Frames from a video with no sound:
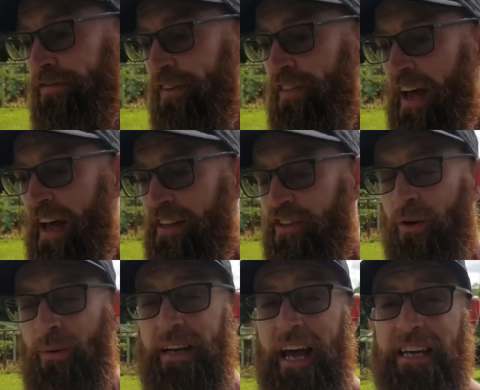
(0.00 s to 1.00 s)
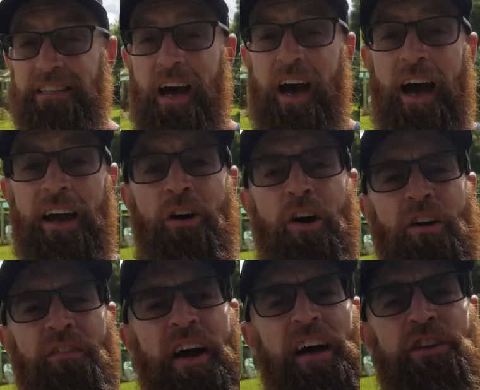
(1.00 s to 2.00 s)
for that. You know, it has a high
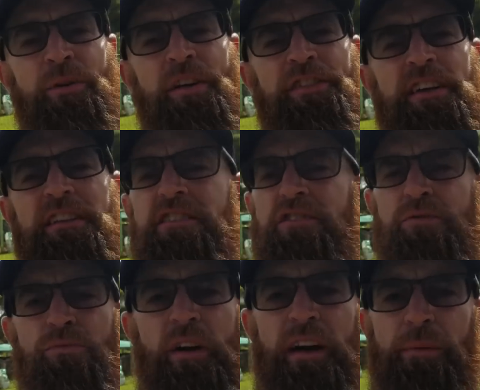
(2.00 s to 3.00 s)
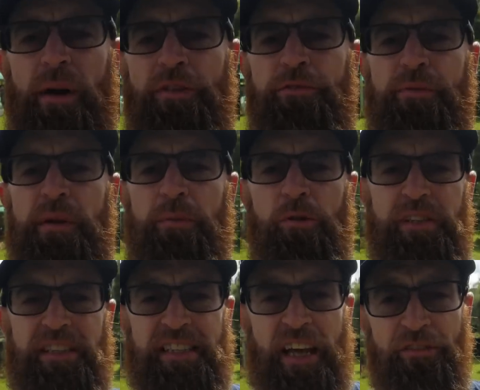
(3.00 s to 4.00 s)
R value. I think it's right around
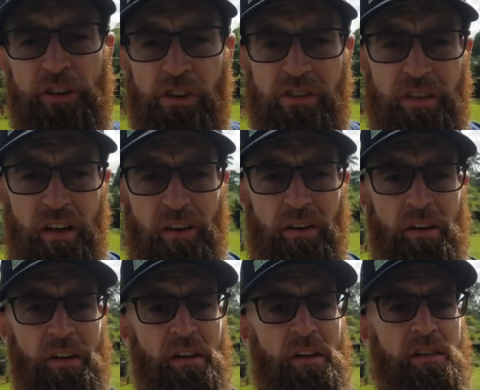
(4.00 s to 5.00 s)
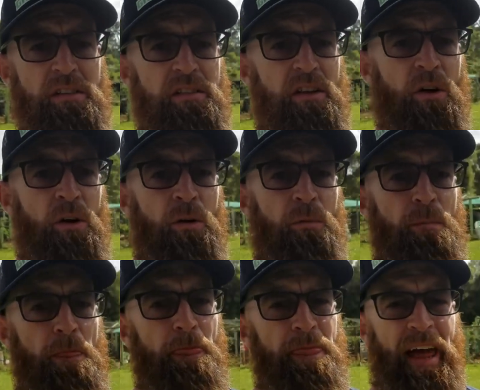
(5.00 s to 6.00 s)
3.7 or so. So
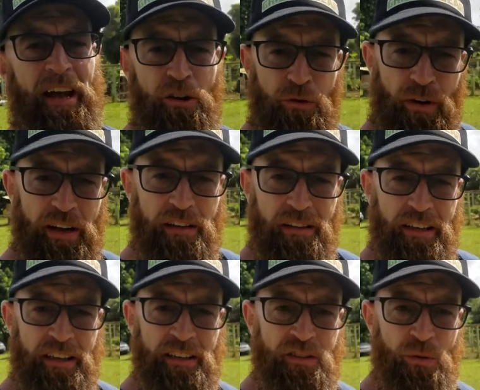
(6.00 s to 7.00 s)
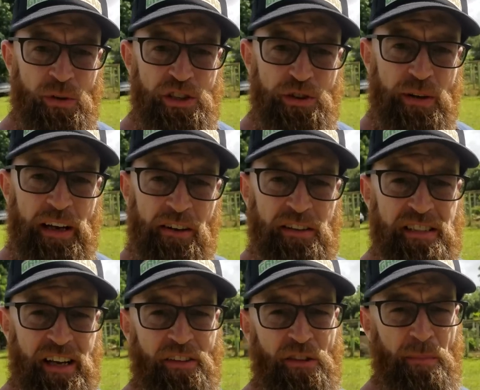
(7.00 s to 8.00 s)
that crinkly noise you hear
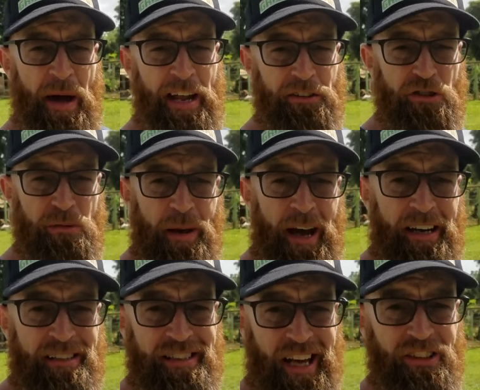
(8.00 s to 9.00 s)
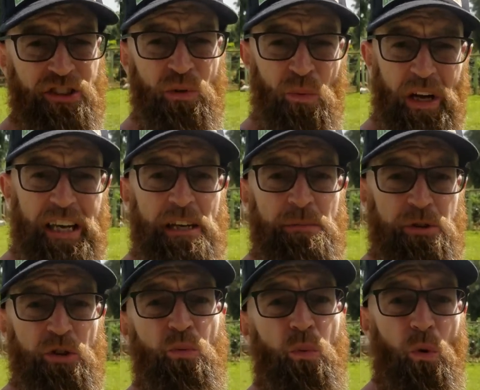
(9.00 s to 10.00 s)
inside the mattress pad is actually what
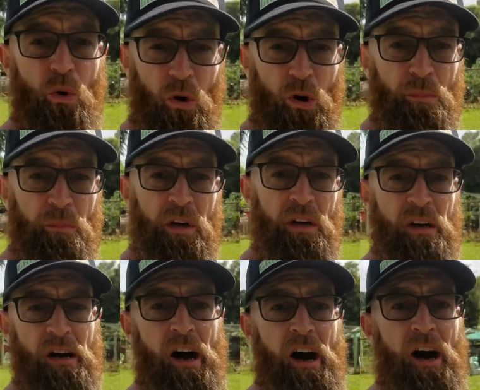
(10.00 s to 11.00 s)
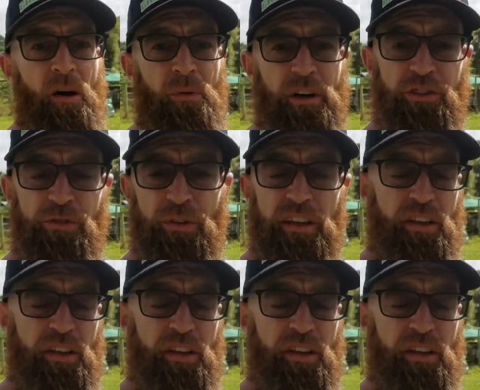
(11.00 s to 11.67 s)
keeps you warm when it's really